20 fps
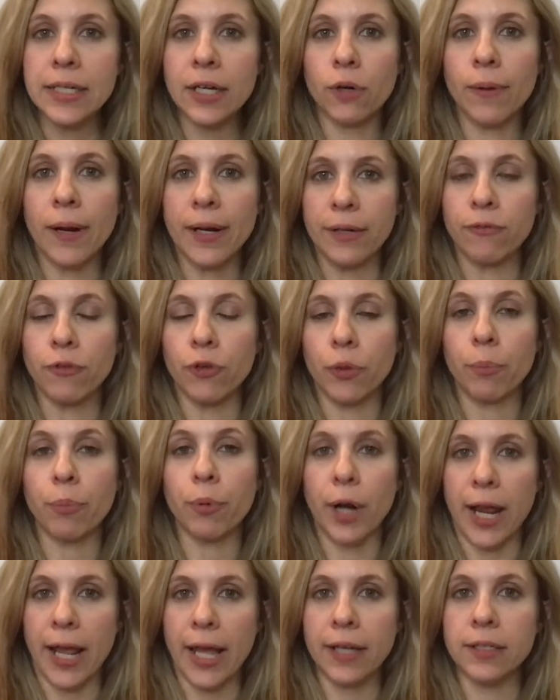already for the
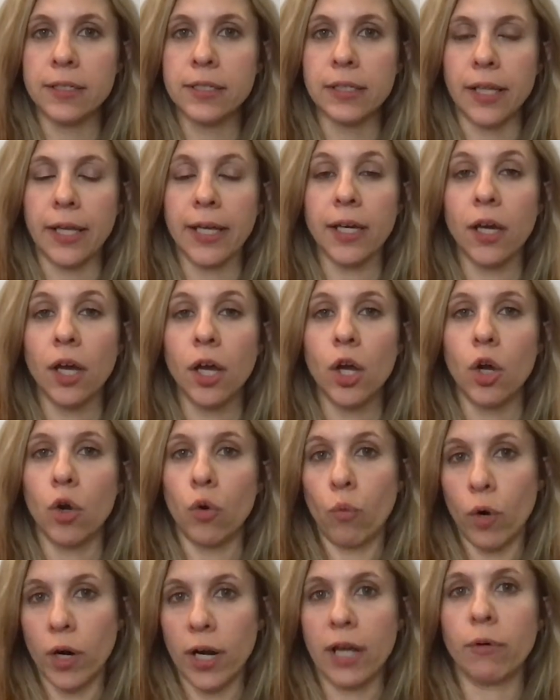brand, like
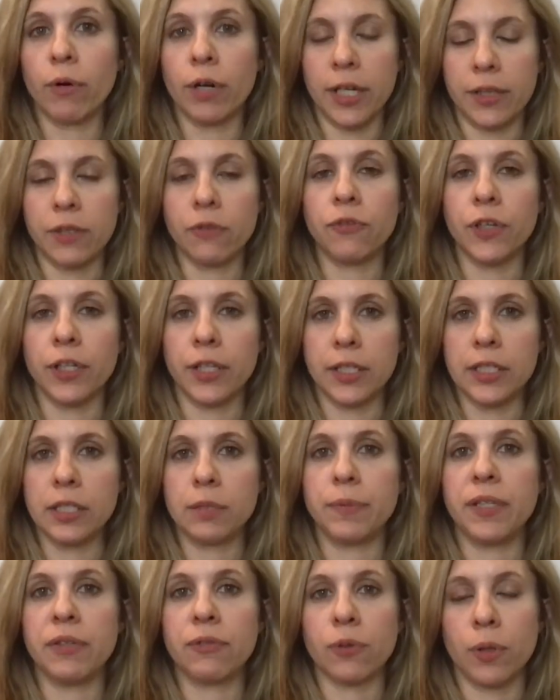what I wanted the feeling to
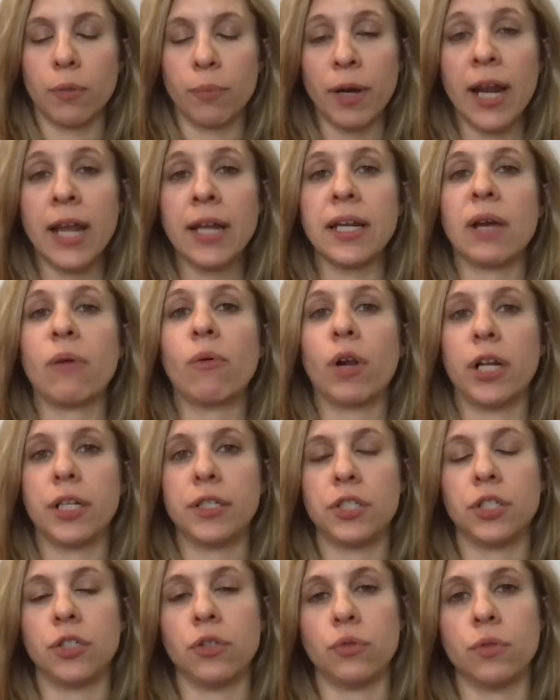be for the brand. I wanted
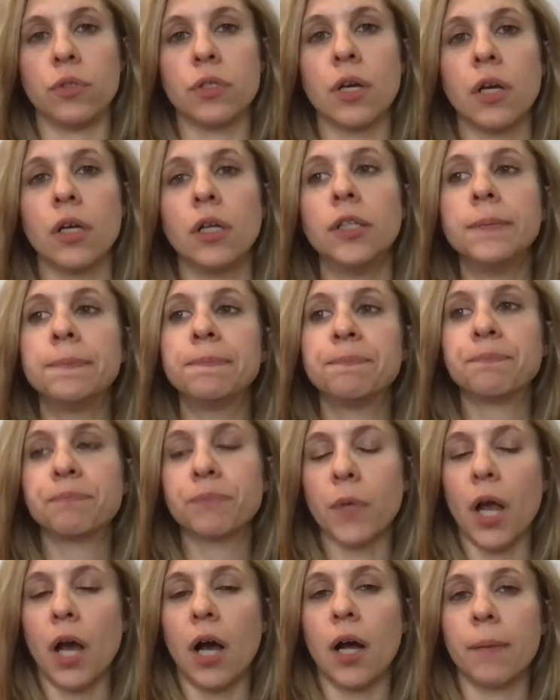to use
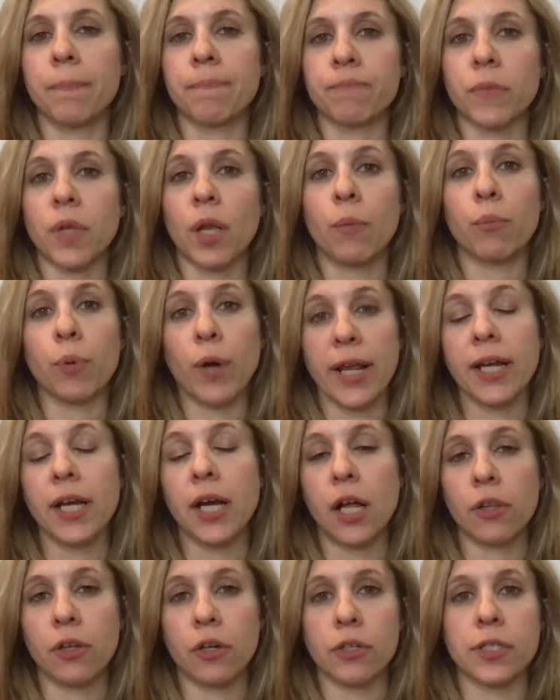bright
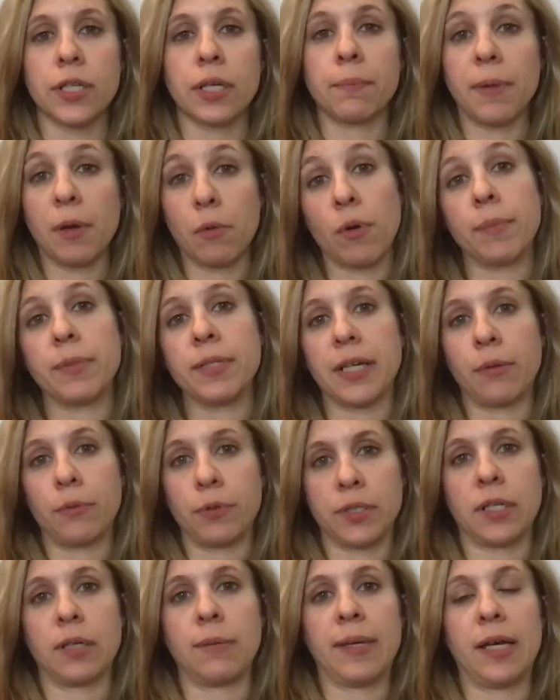colors, like my website
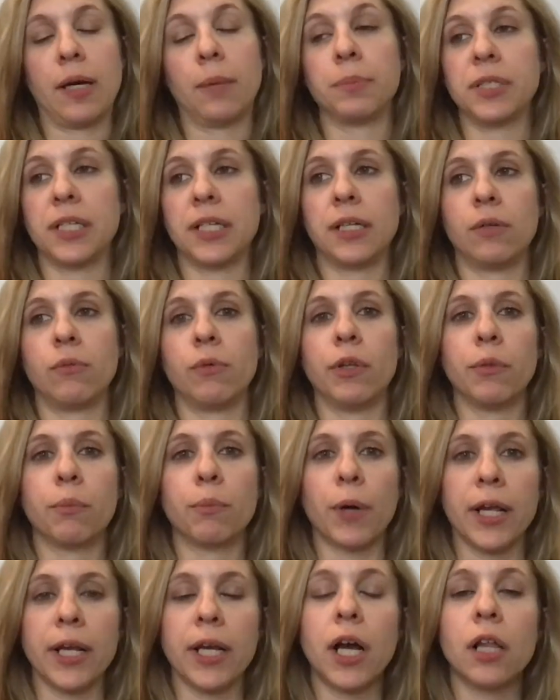was going to be updated with
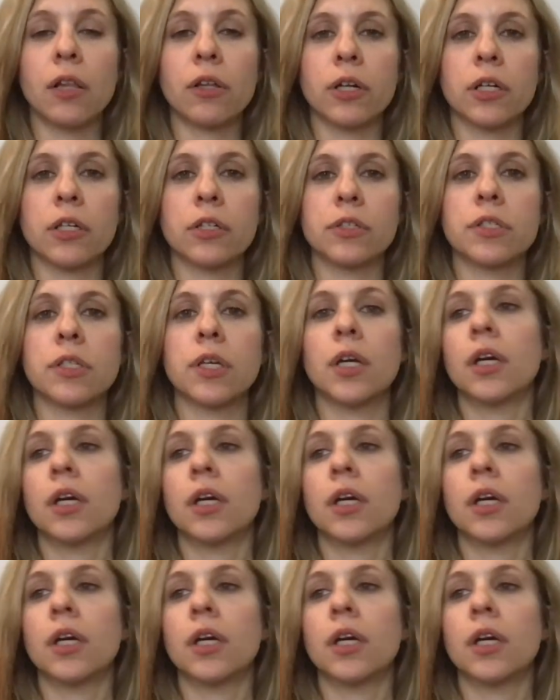bright colors,